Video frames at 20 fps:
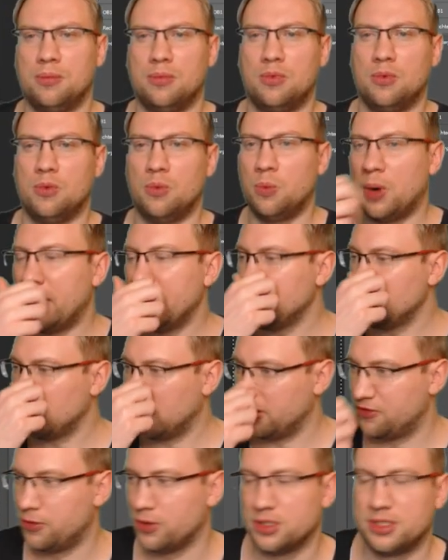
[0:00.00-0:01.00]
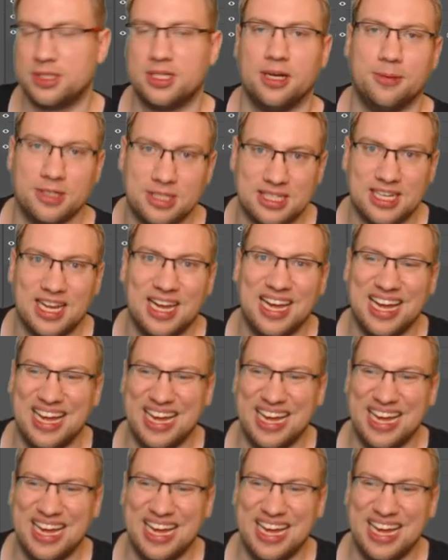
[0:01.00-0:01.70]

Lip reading: Why do I have force tables?